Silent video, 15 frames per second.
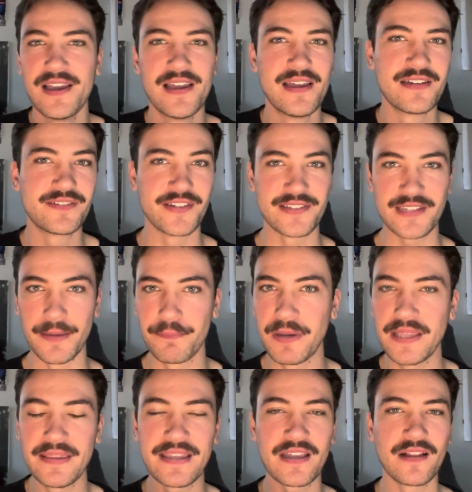just
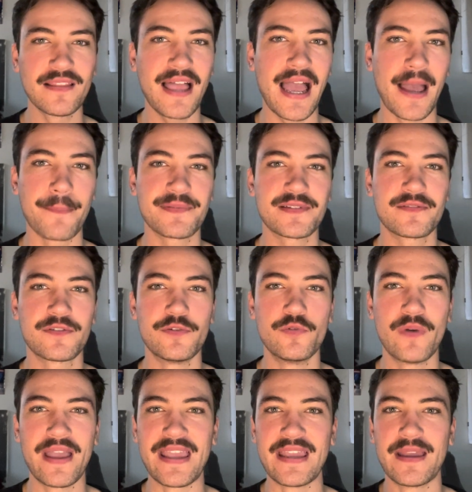completely collapsed
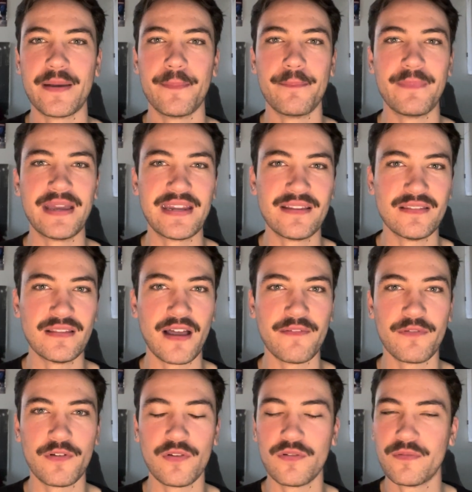to a
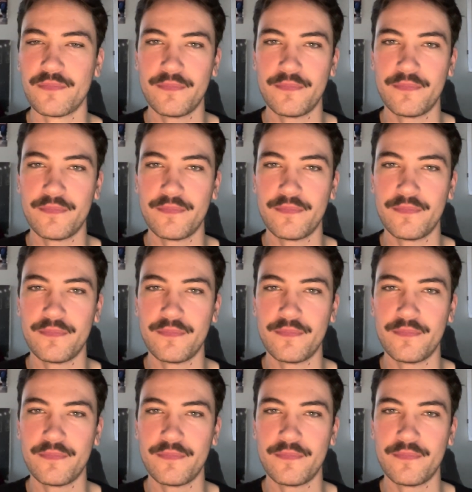mid-level,